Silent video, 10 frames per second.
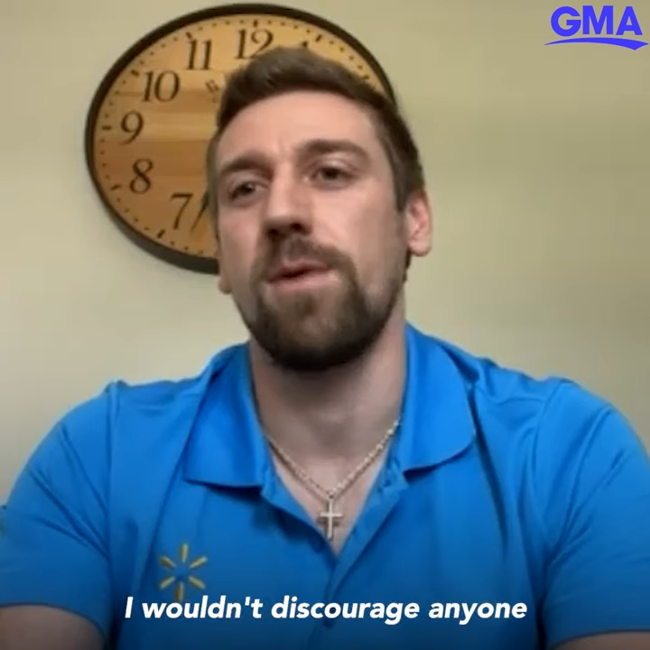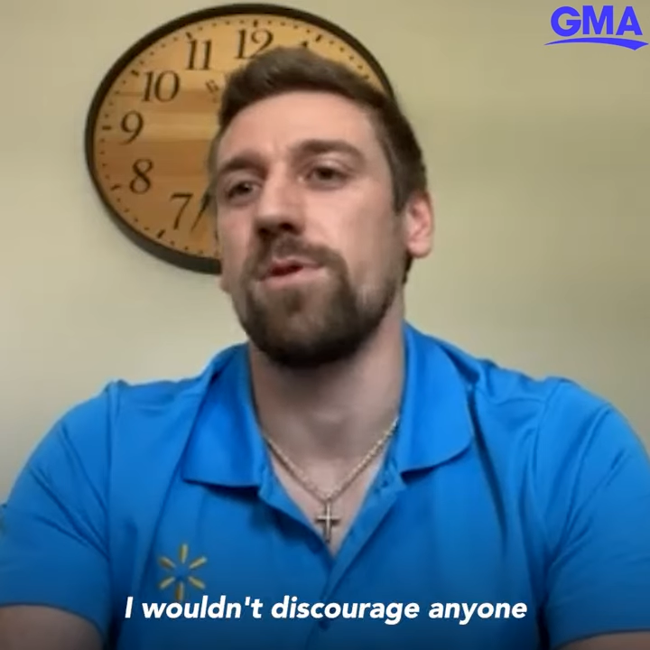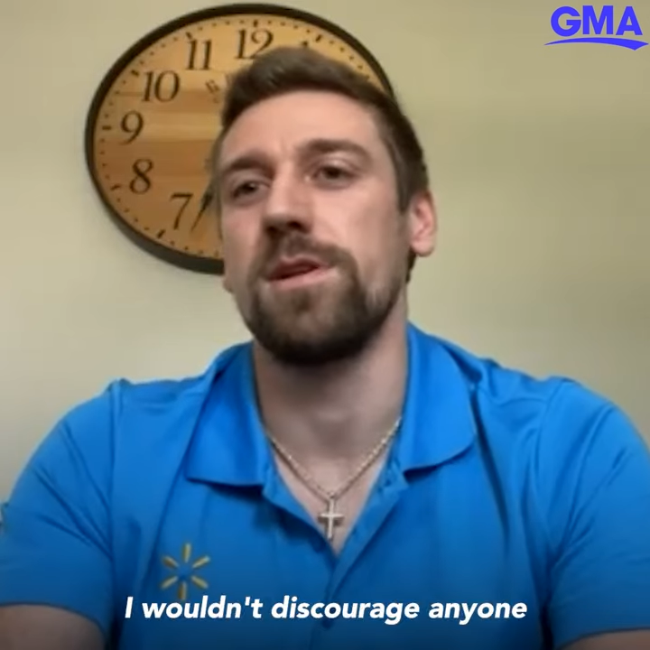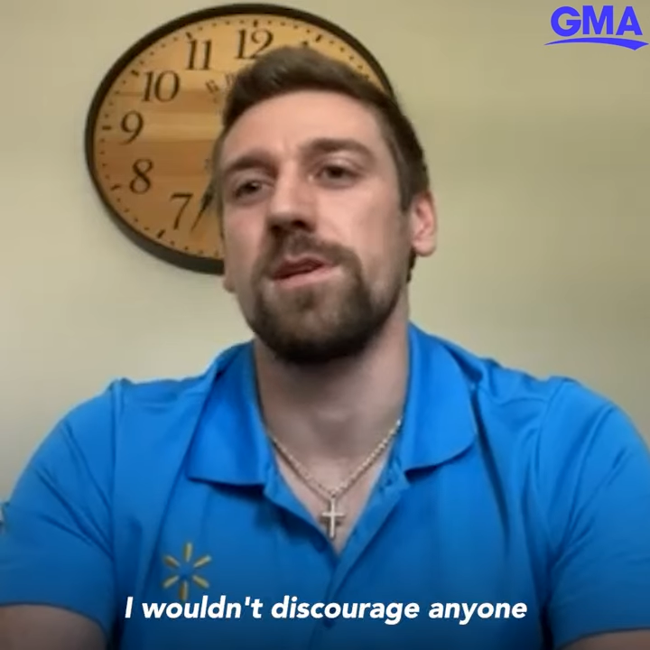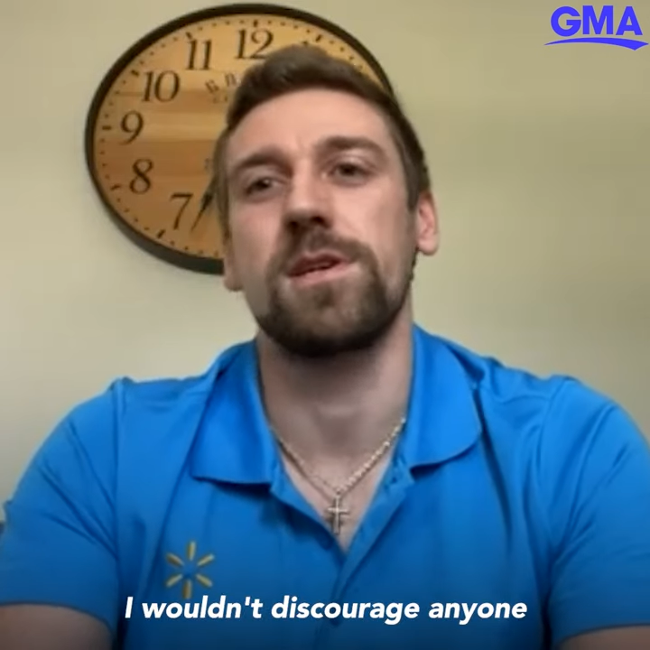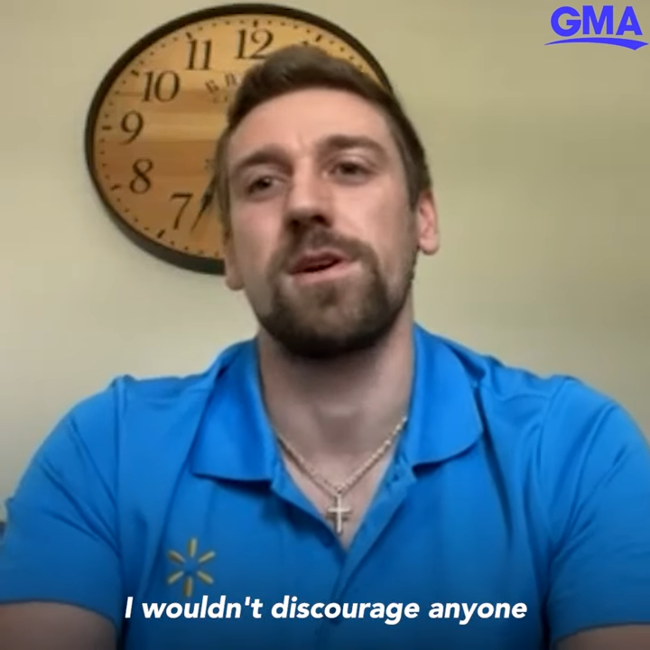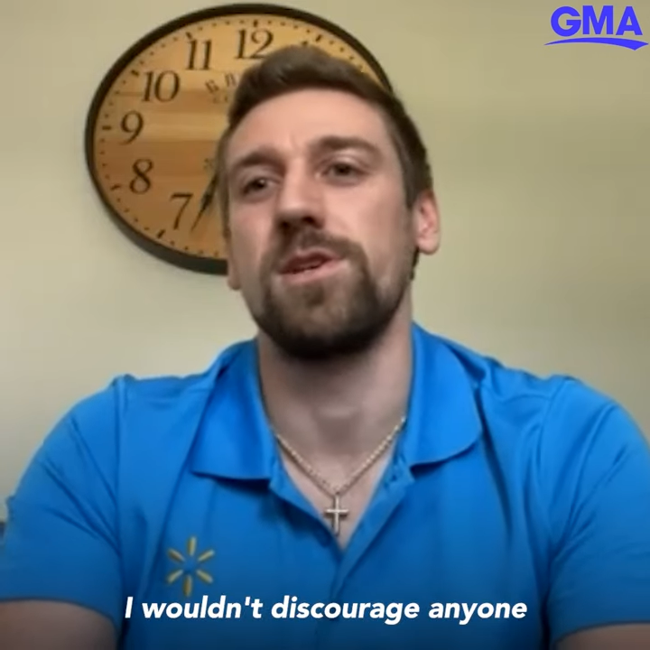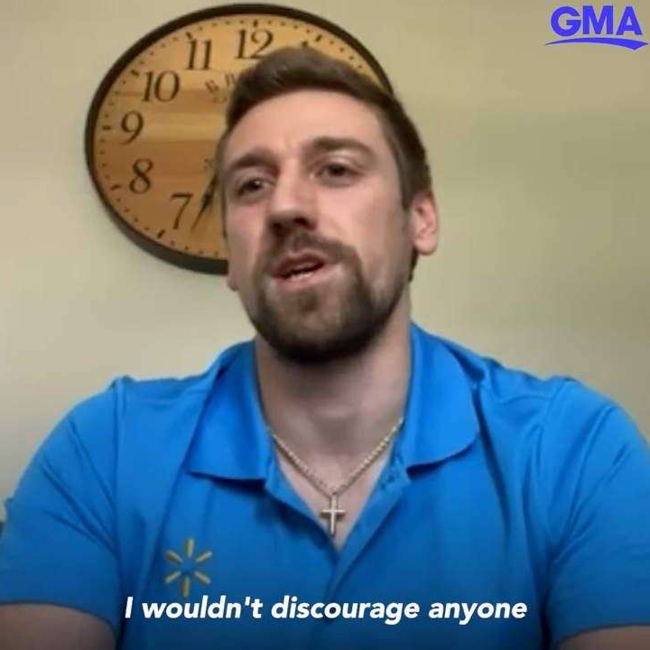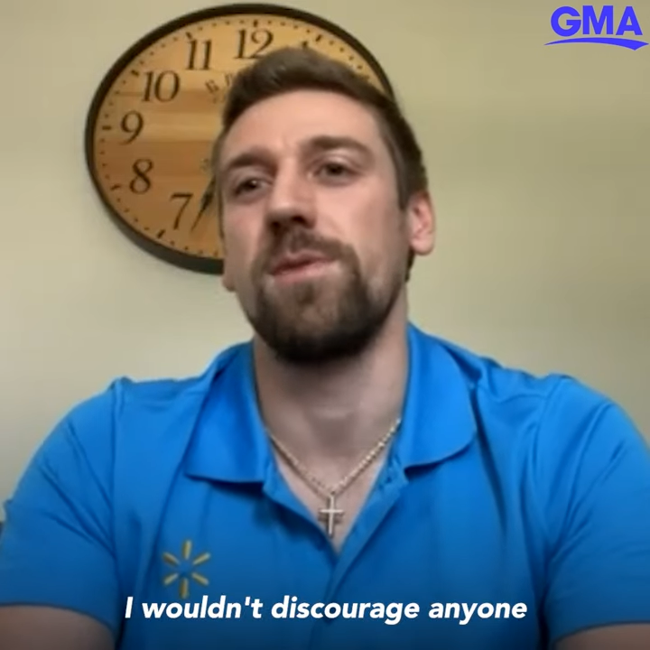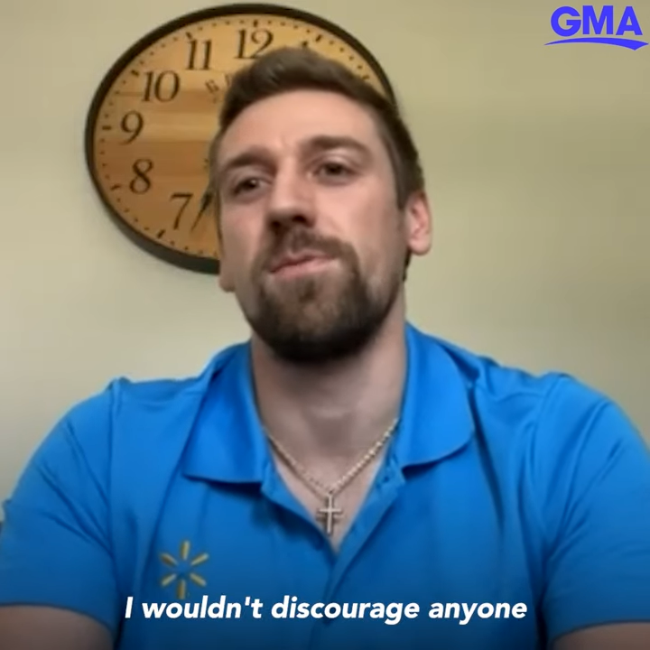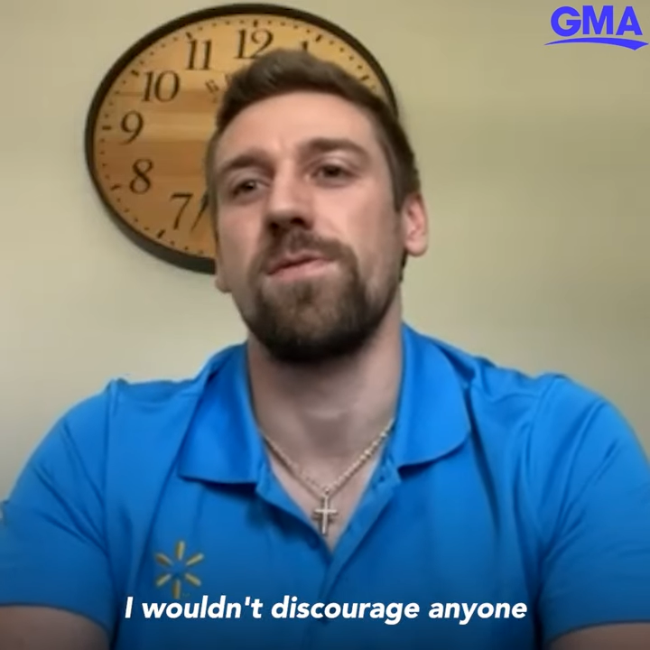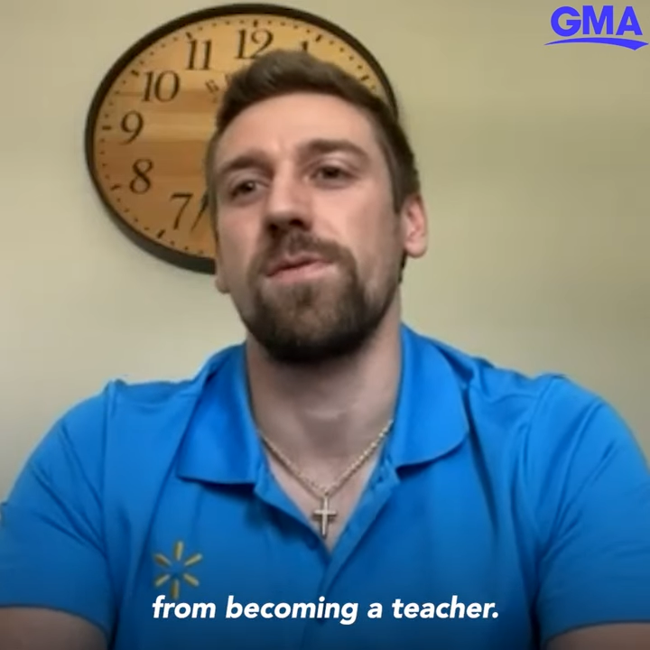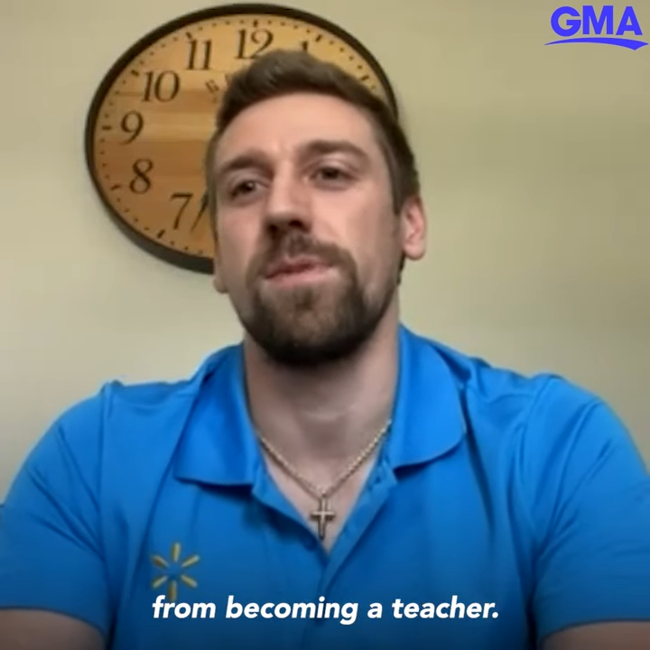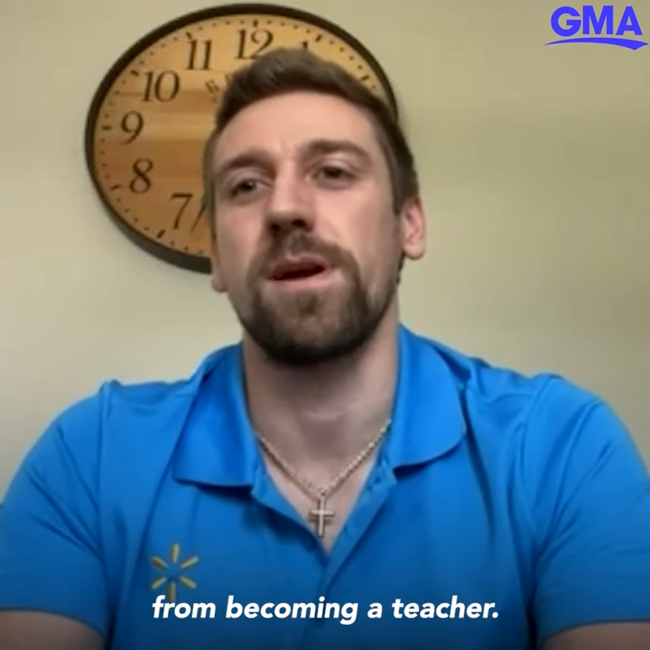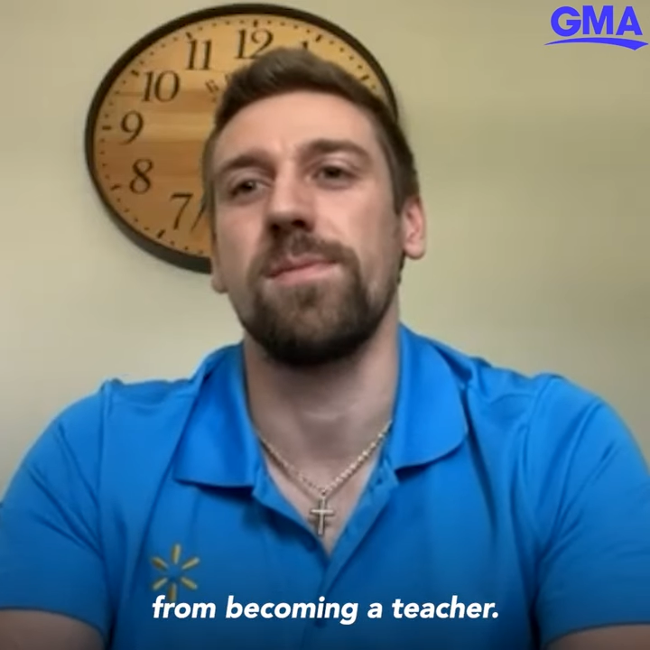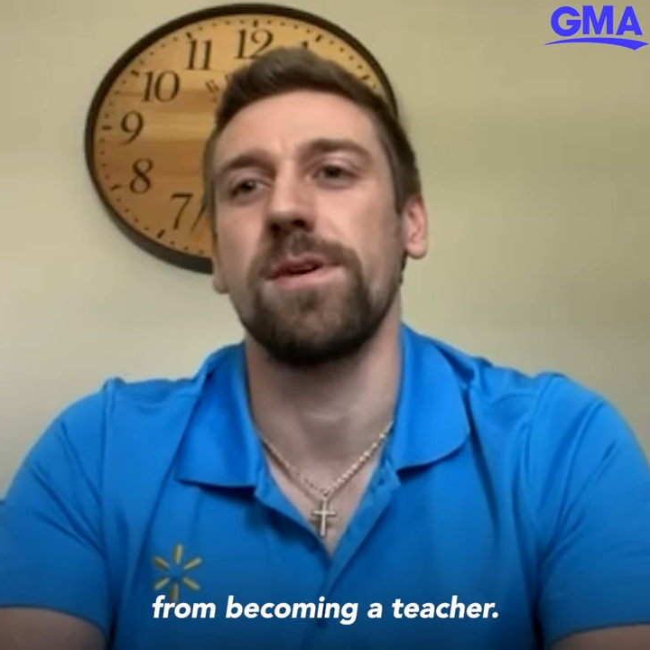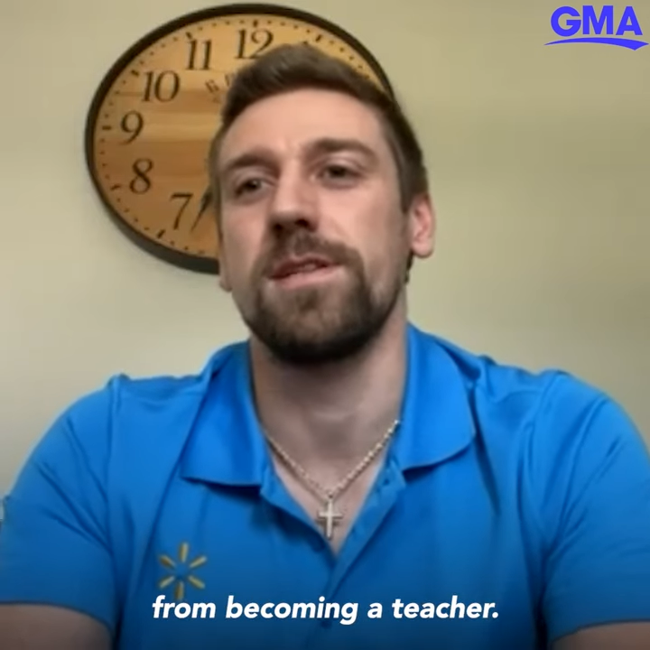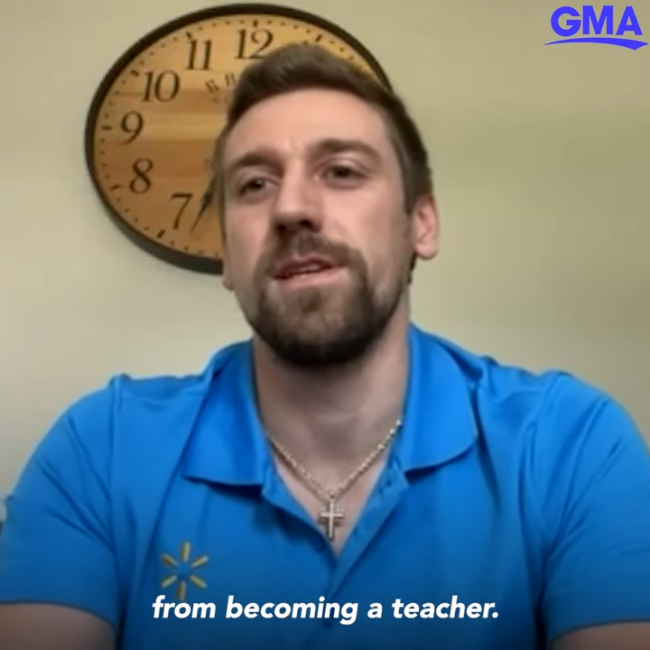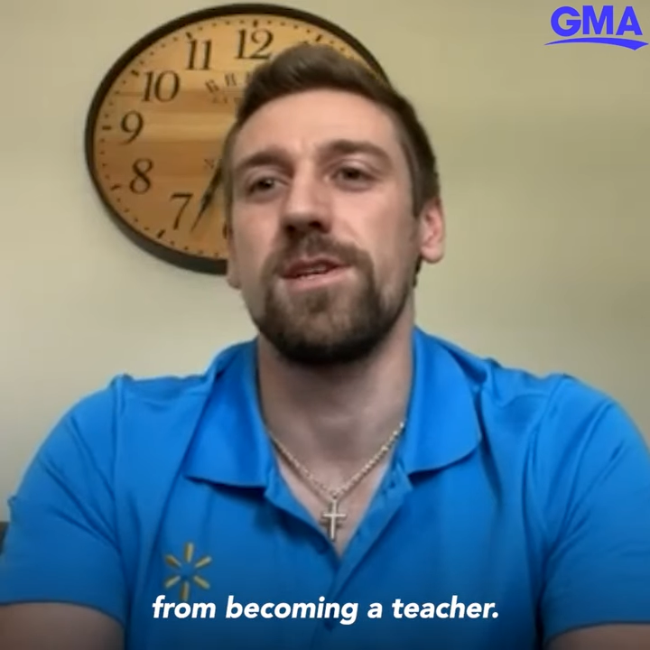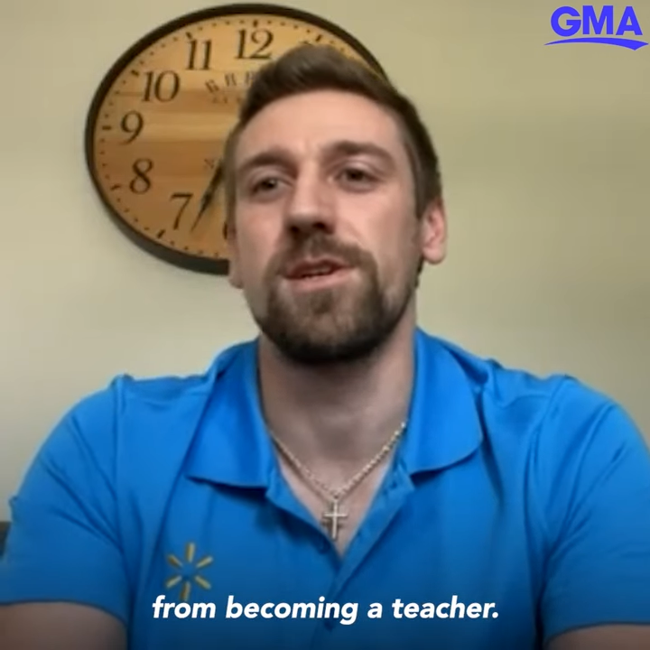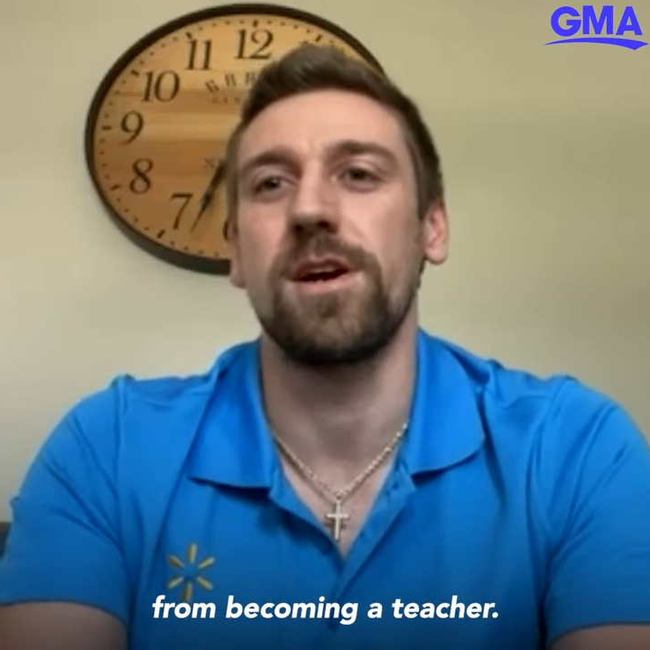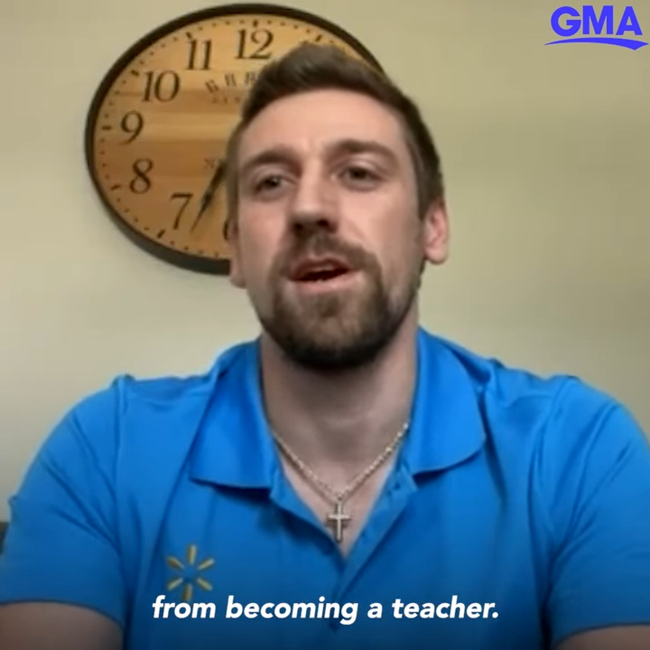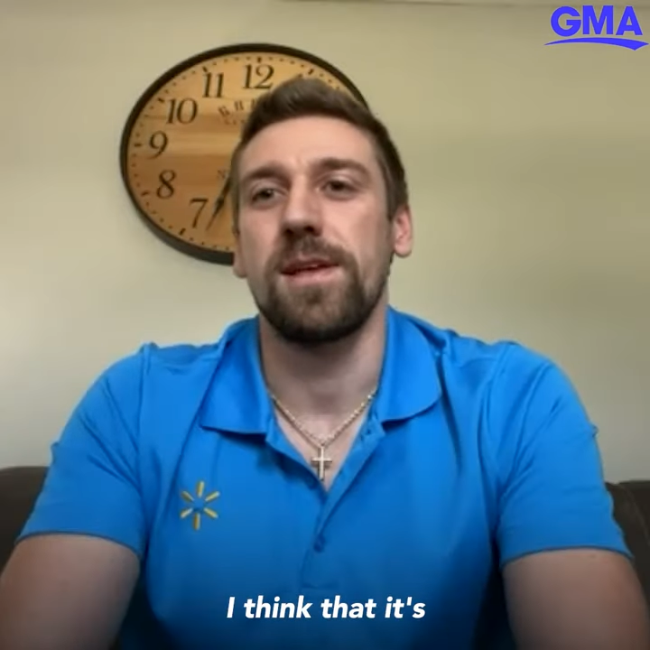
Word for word: I wouldn't discourage anyone from becoming a teacher.